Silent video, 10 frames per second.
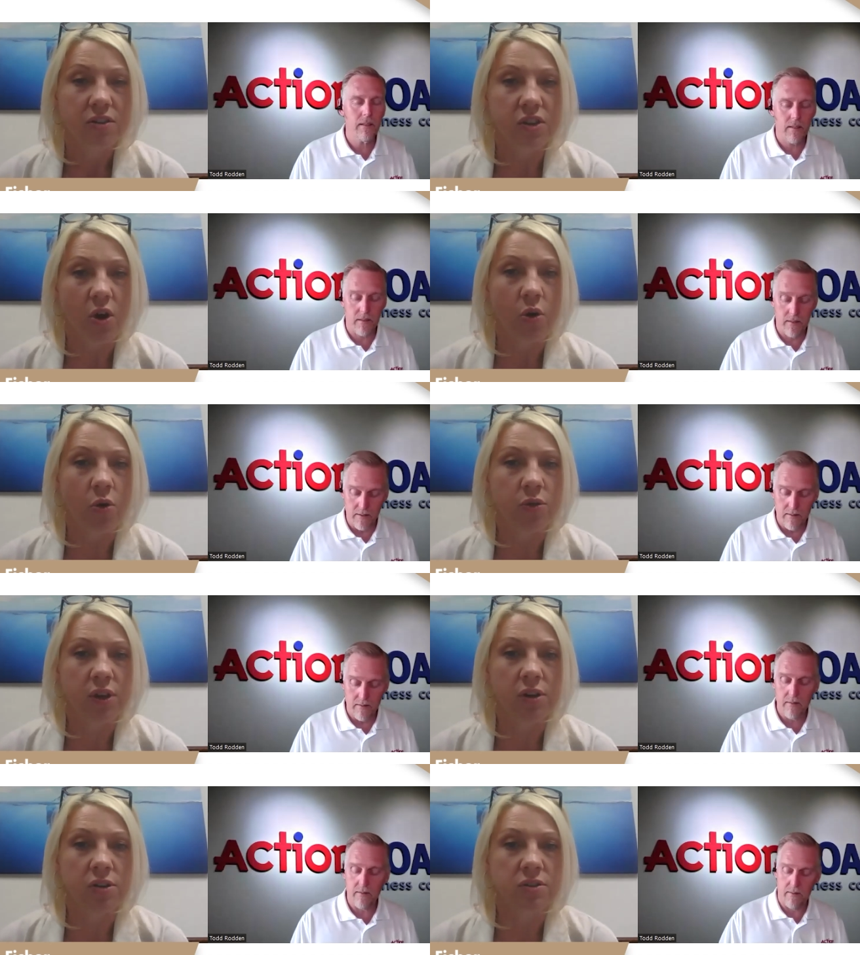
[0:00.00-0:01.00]
Speaker 1: So
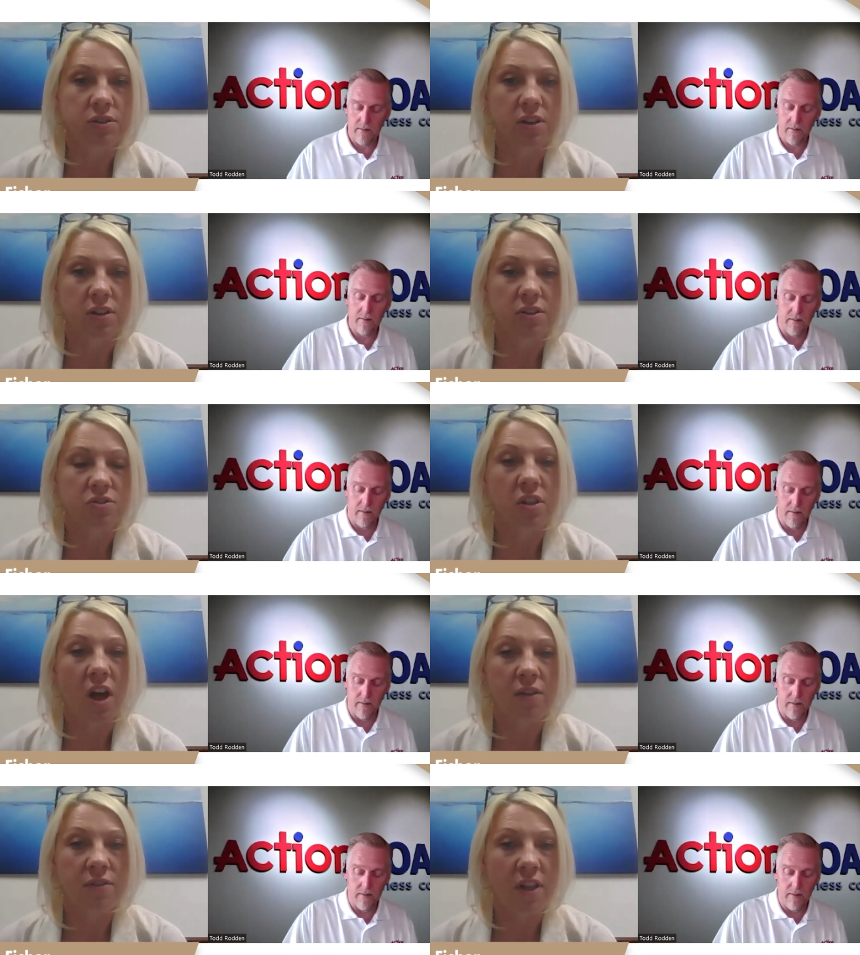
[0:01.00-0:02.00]
there's a, there's a
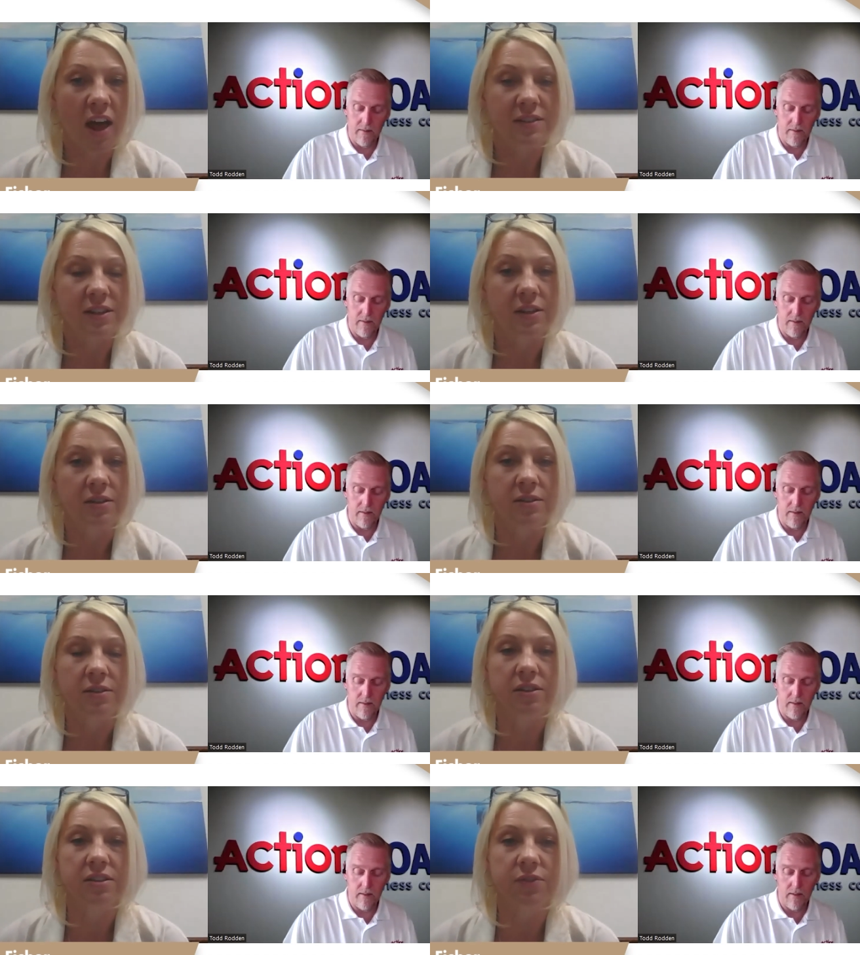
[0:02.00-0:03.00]
lot of classes,
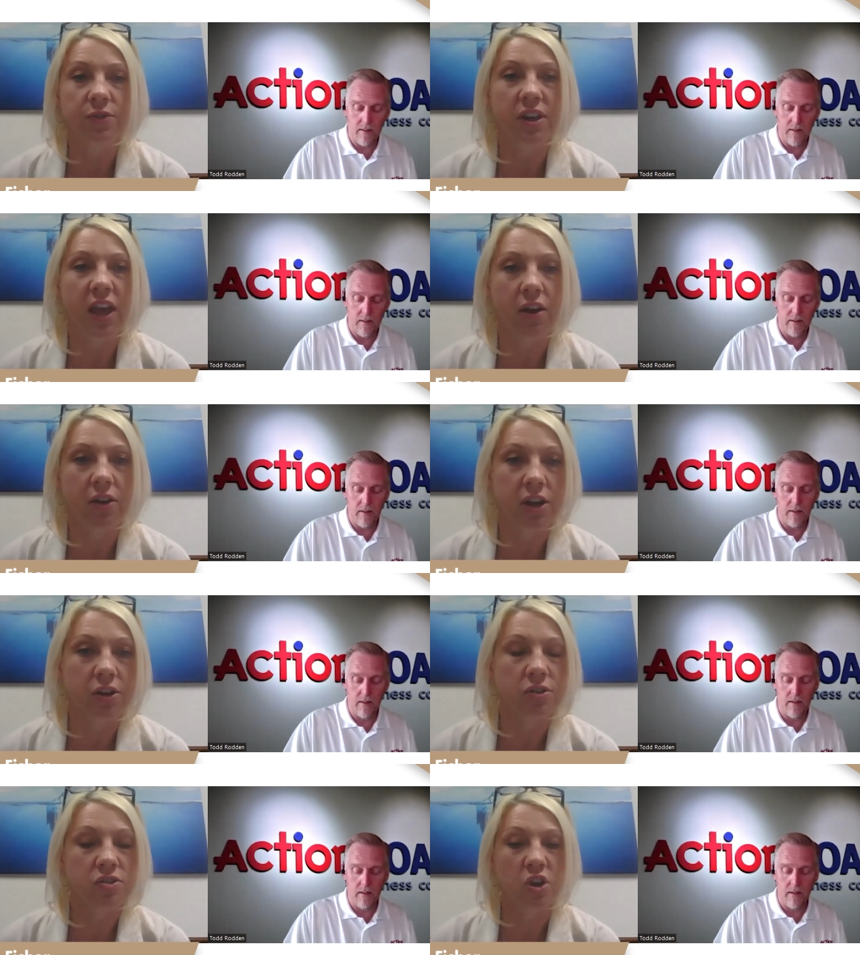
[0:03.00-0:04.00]
different
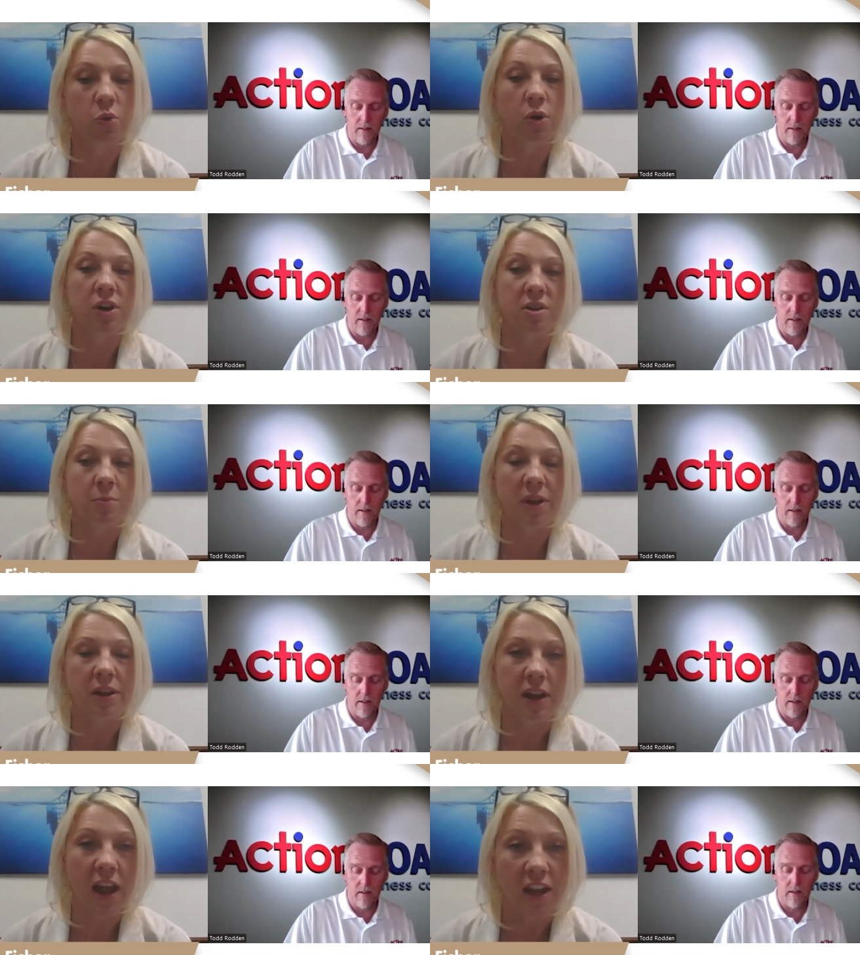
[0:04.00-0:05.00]
carriers. You know, we're an
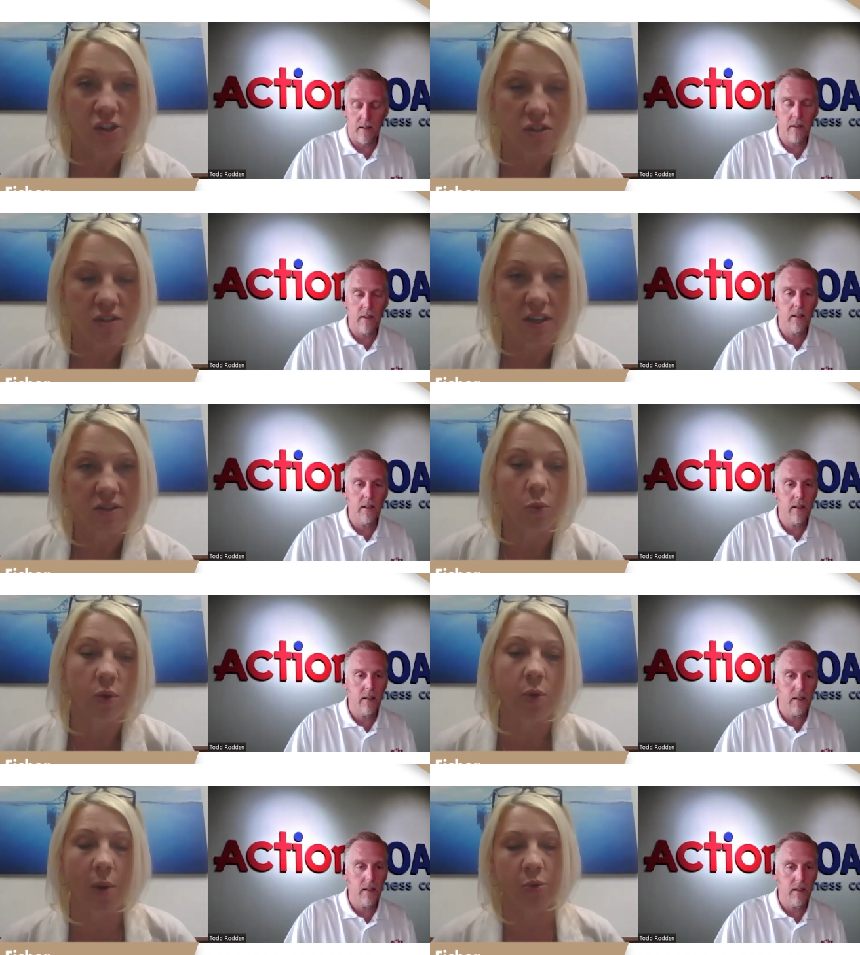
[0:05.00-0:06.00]
independent agency, so
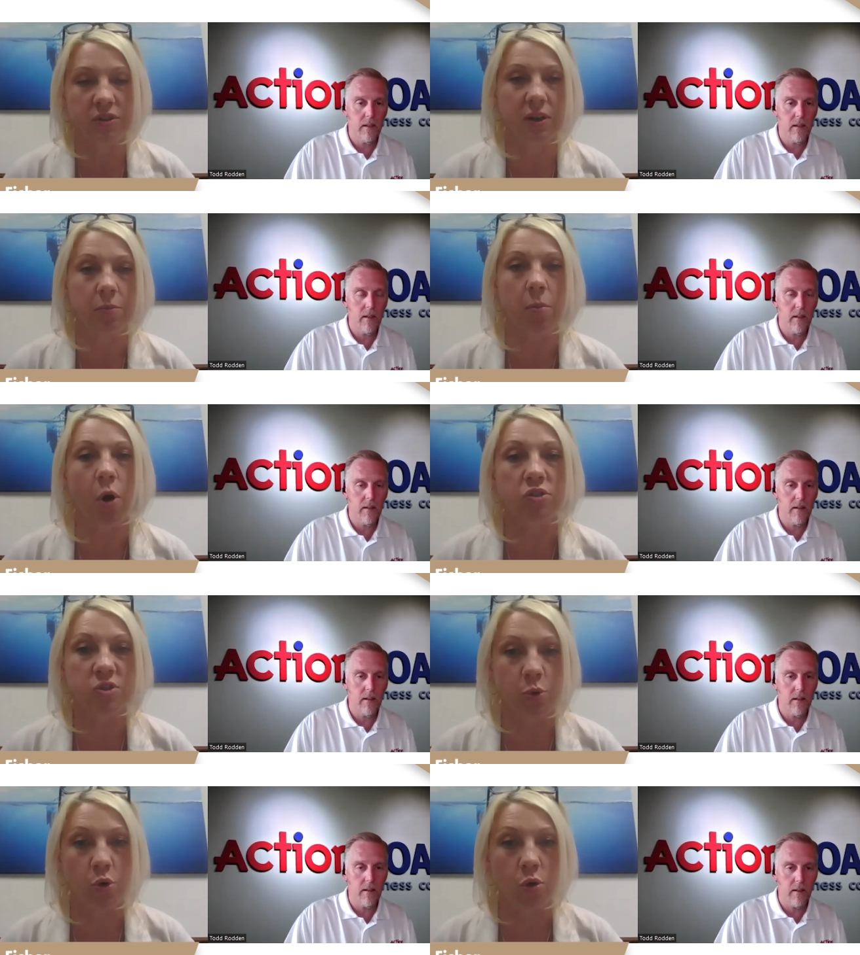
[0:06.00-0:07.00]
we represent
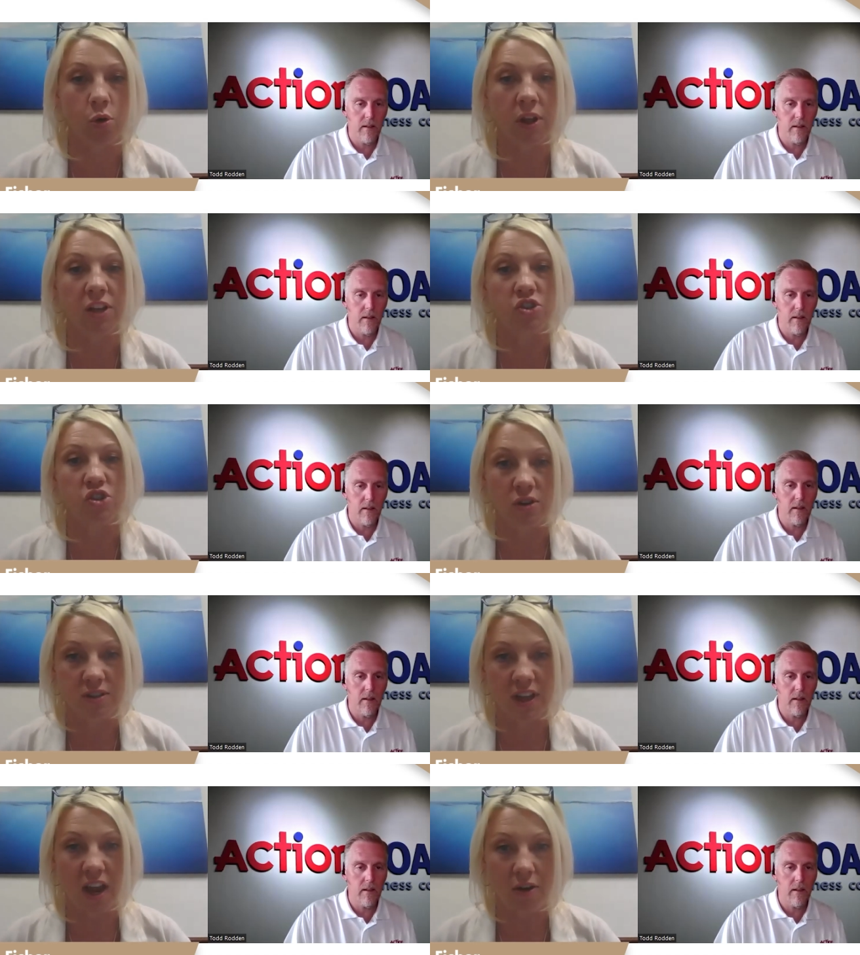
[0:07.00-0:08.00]
multiple
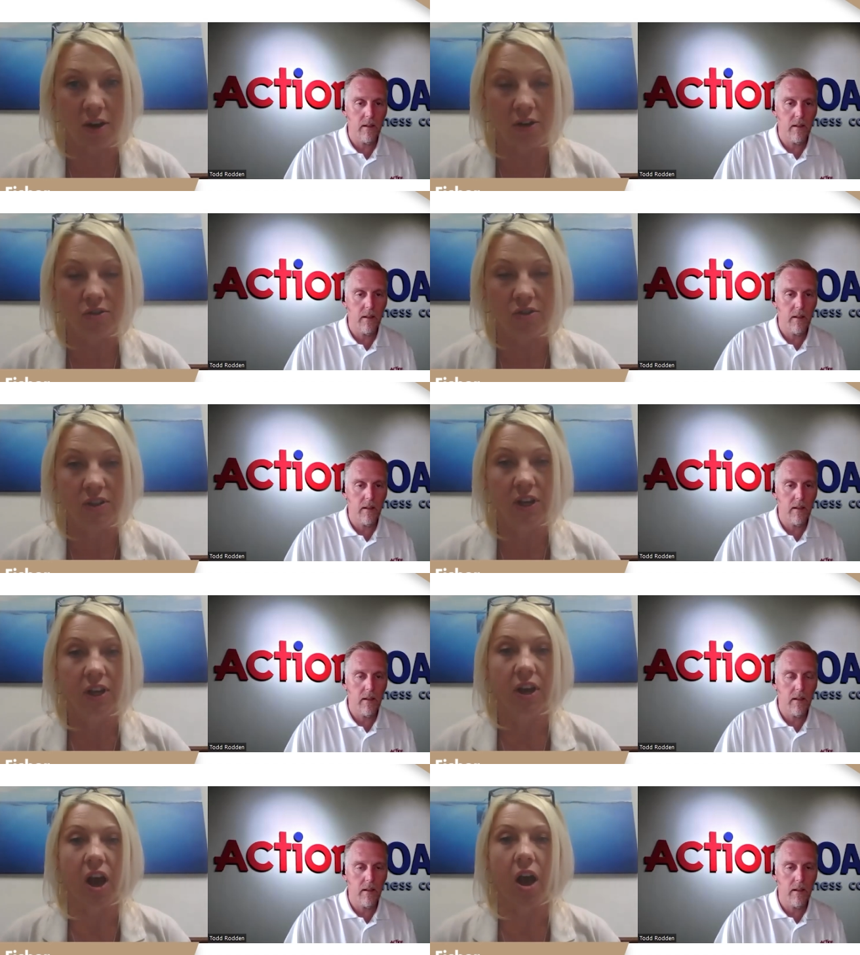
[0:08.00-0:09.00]
insurance carriers.
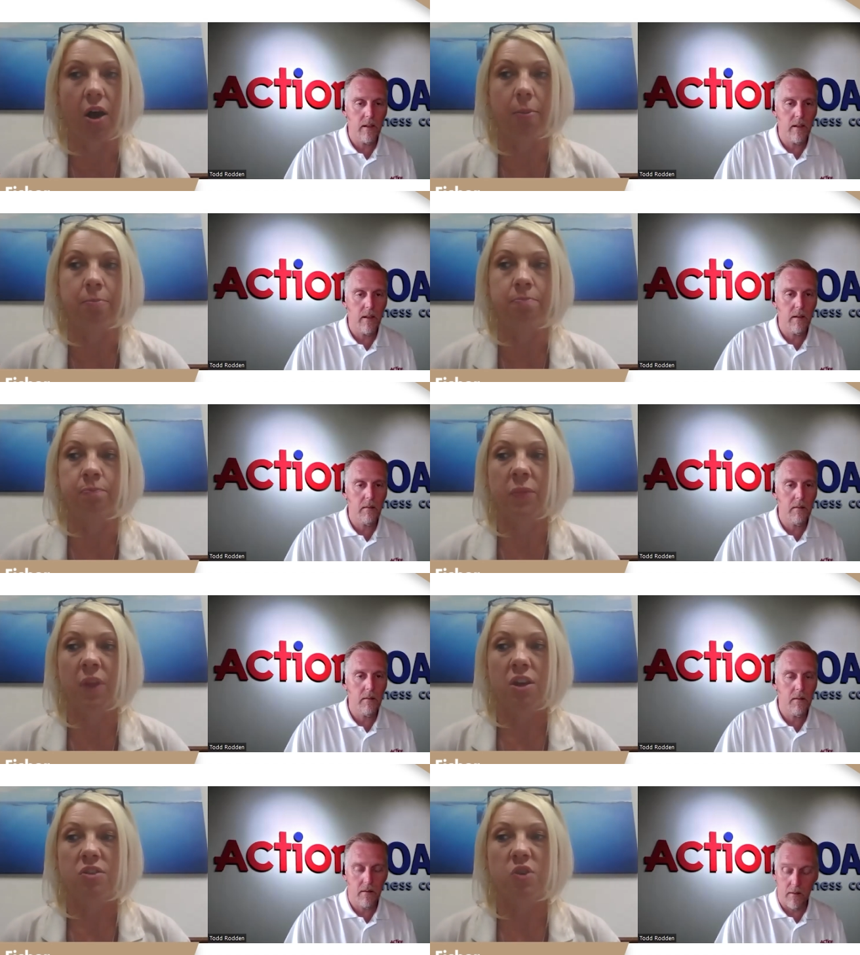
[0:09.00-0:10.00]
Um,
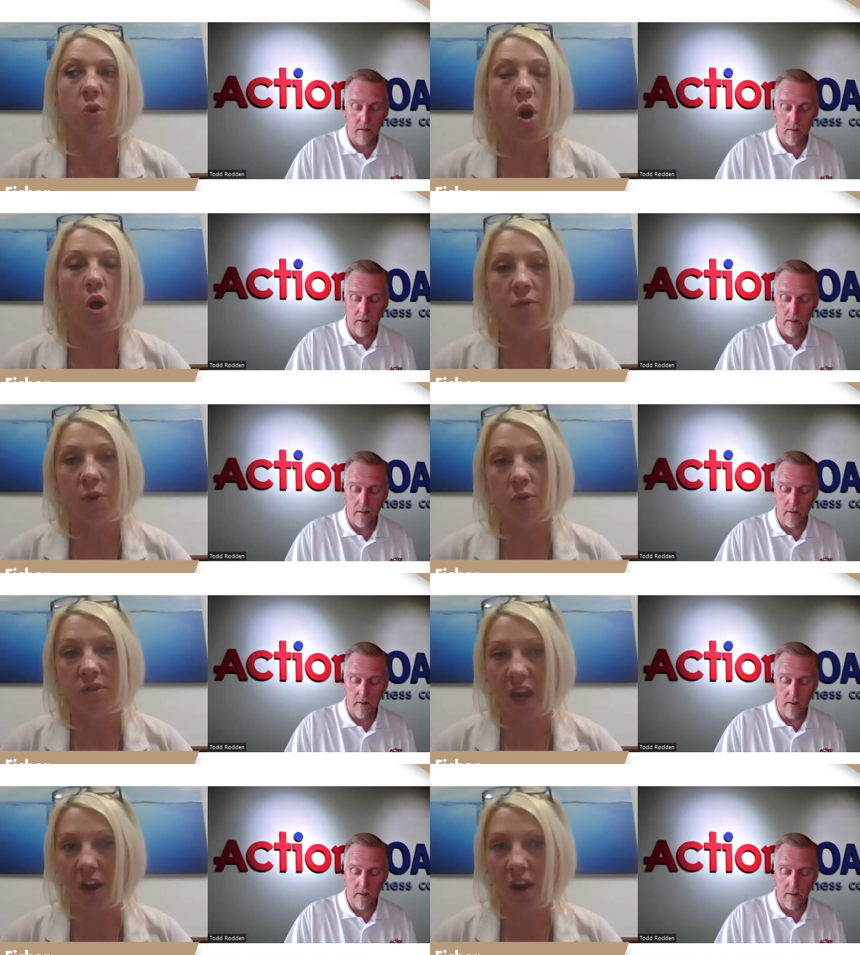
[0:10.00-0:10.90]
so all of those